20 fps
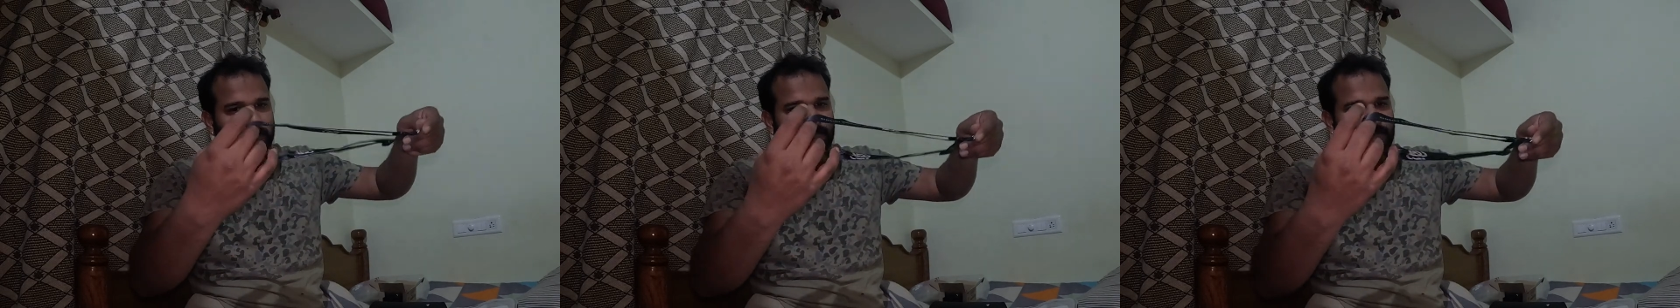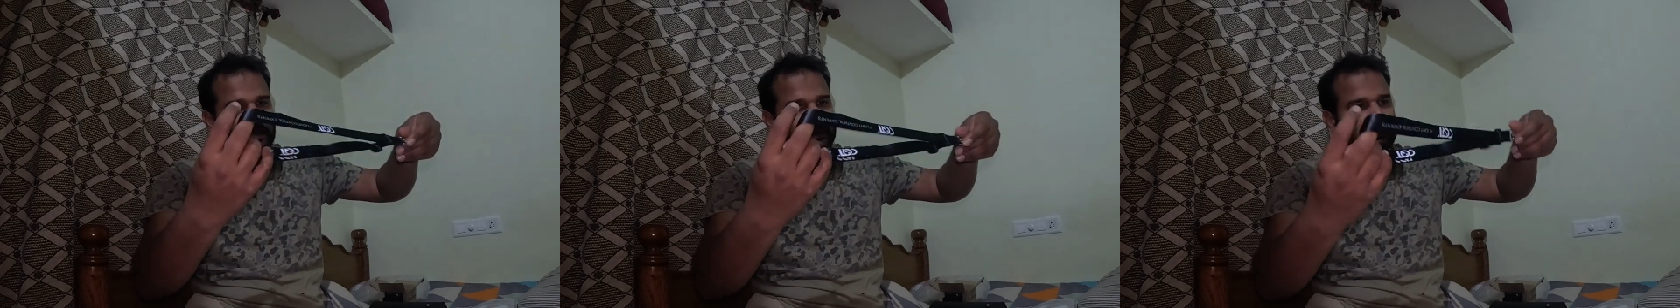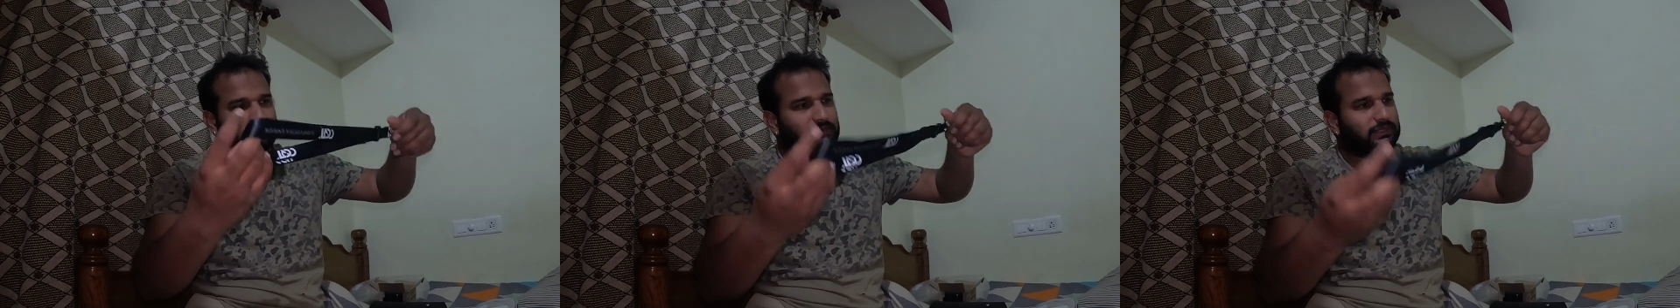
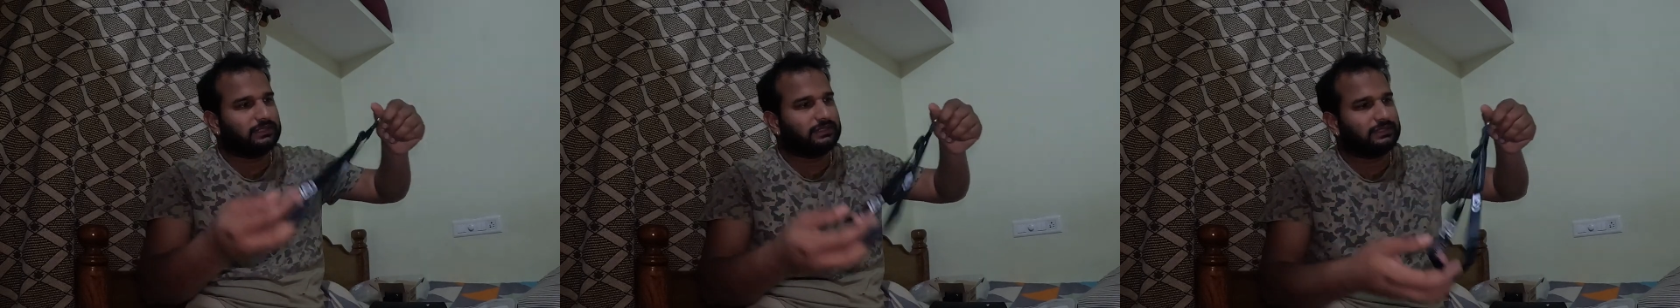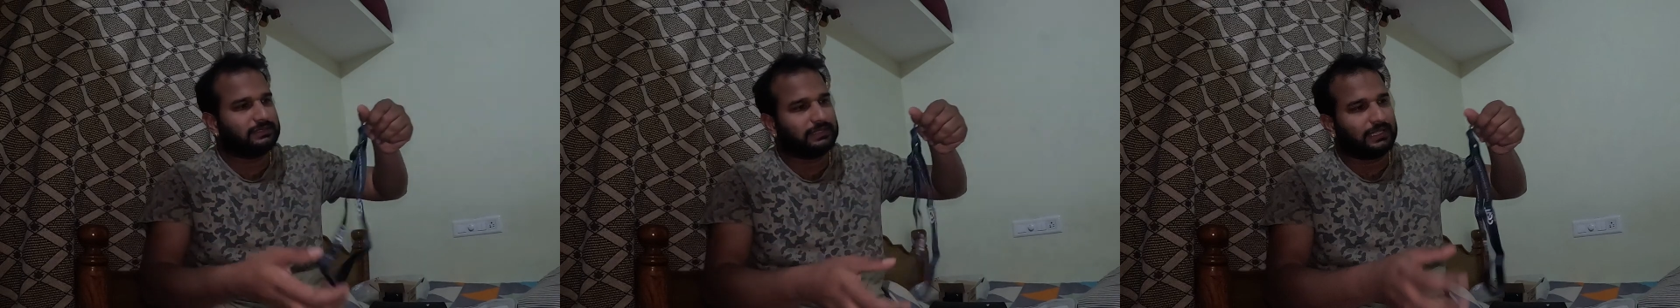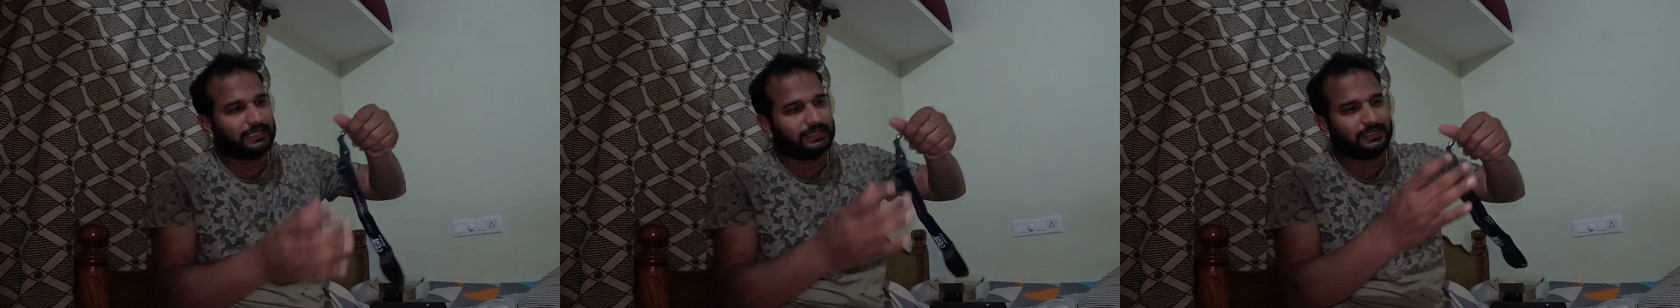wow this
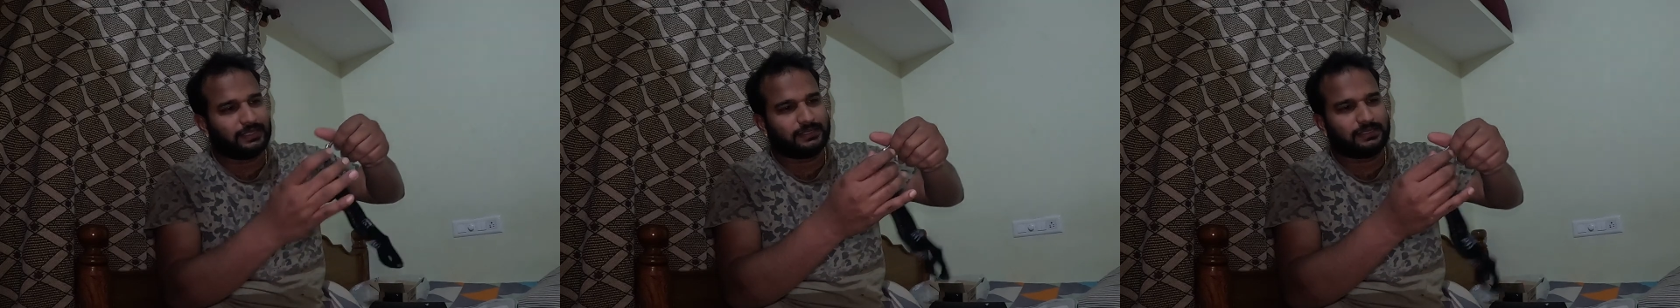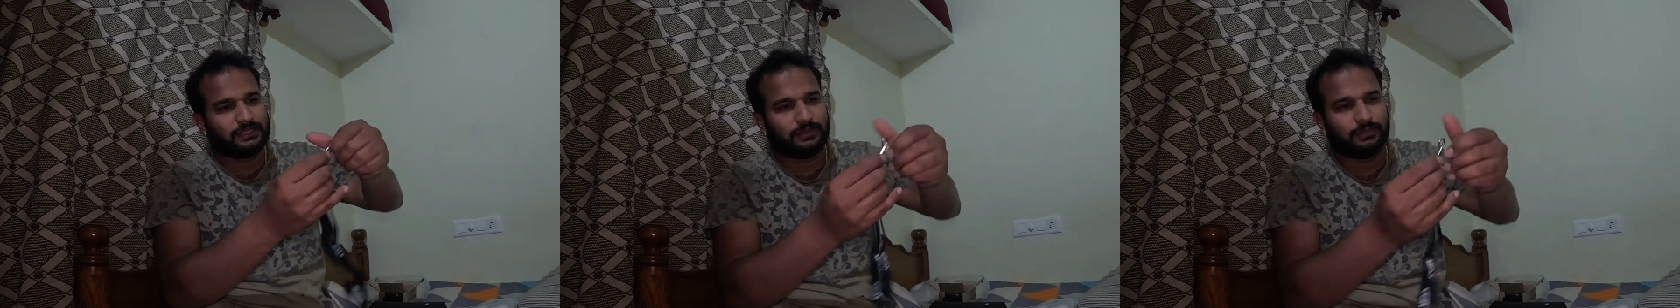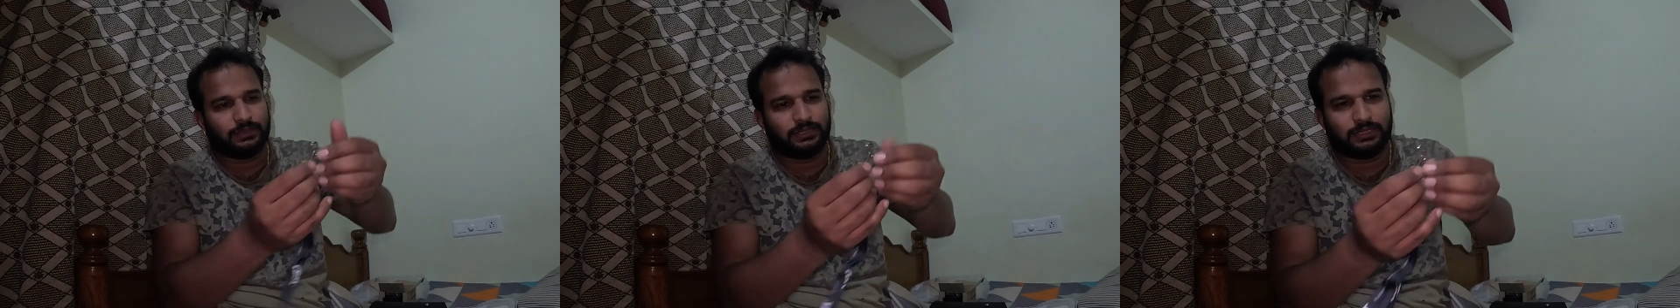is
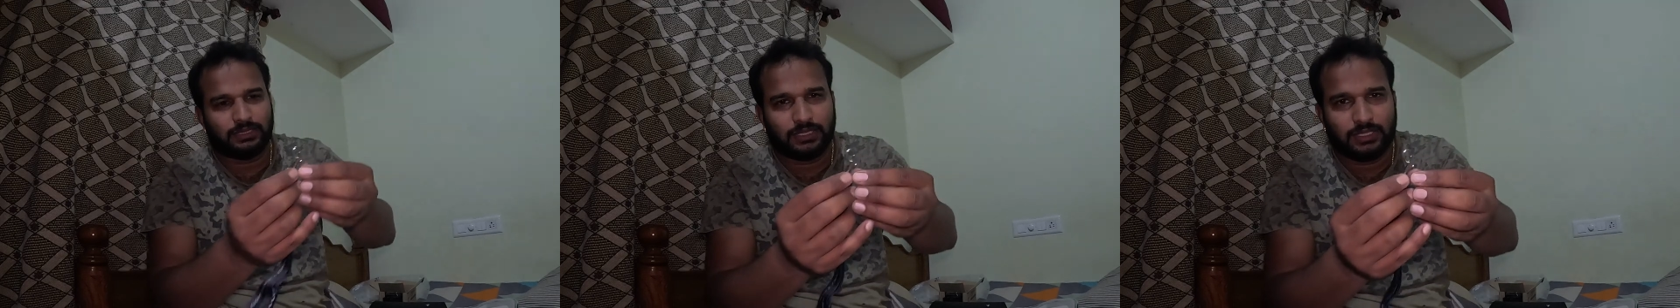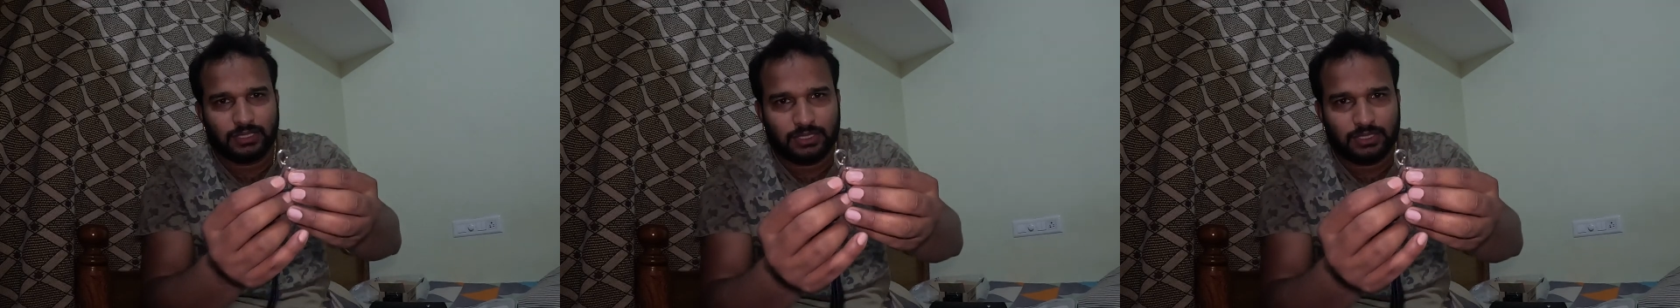adjustable